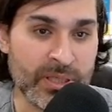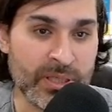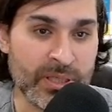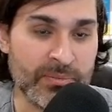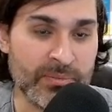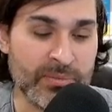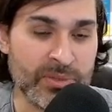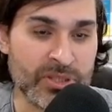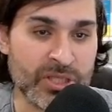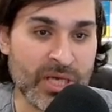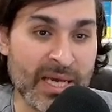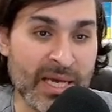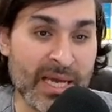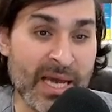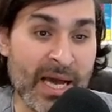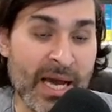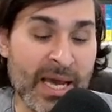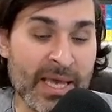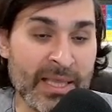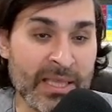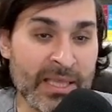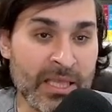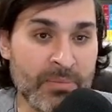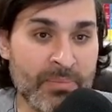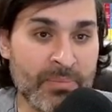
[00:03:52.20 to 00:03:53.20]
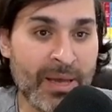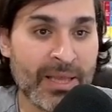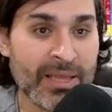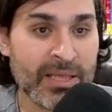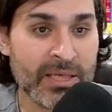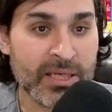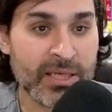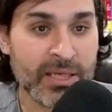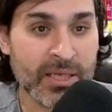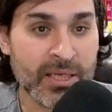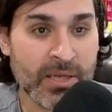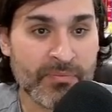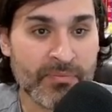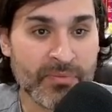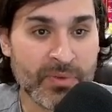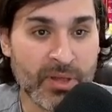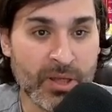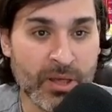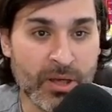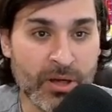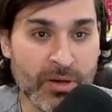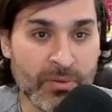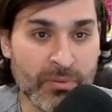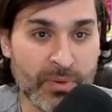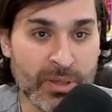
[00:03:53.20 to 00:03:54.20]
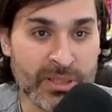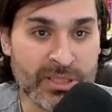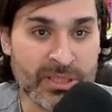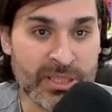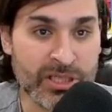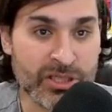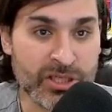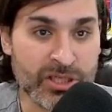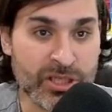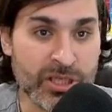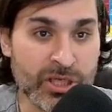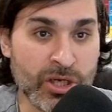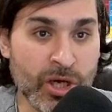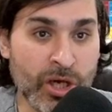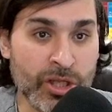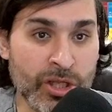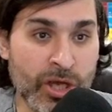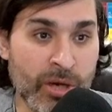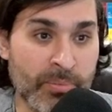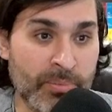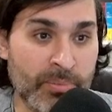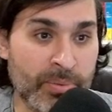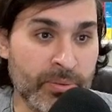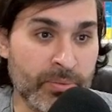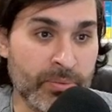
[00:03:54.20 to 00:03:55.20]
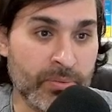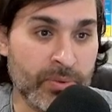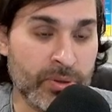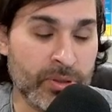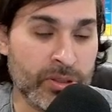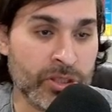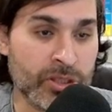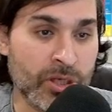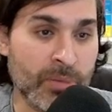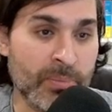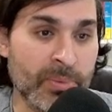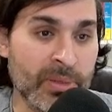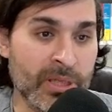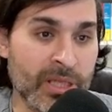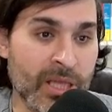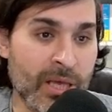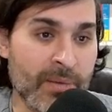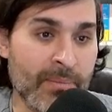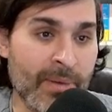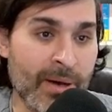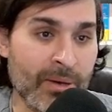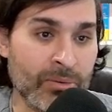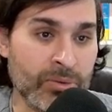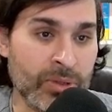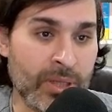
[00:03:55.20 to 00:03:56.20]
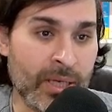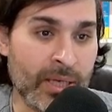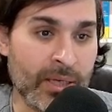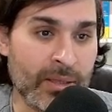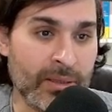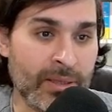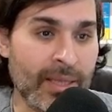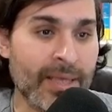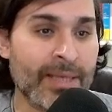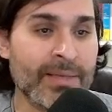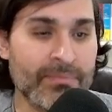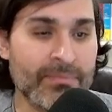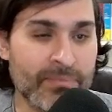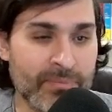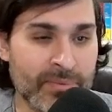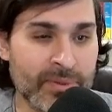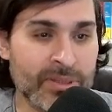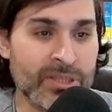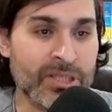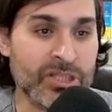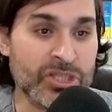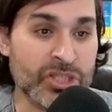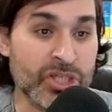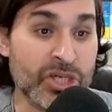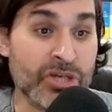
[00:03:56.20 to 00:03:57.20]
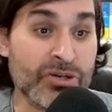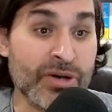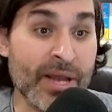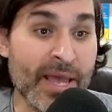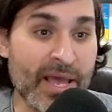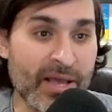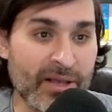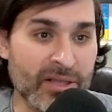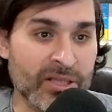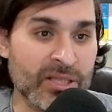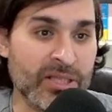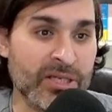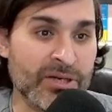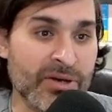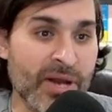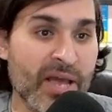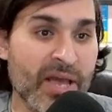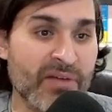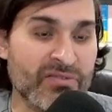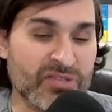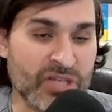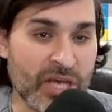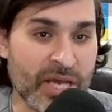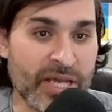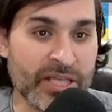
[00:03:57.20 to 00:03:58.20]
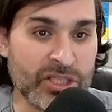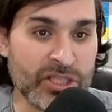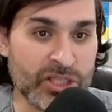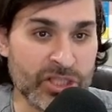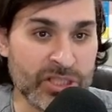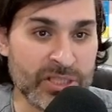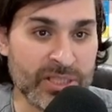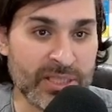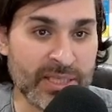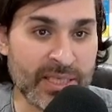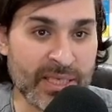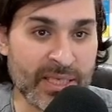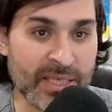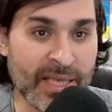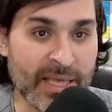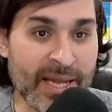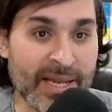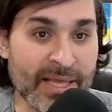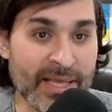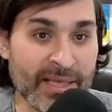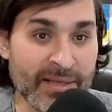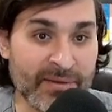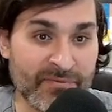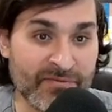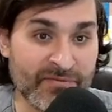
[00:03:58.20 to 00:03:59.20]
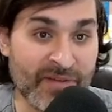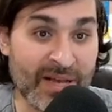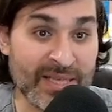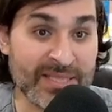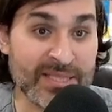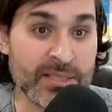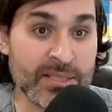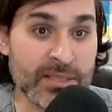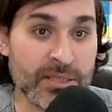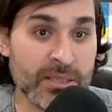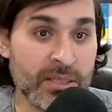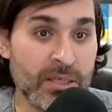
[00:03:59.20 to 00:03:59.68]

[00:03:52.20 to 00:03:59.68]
Shanghai and Capella, it's literally gone up double the amount. That the rate of change is getting faster,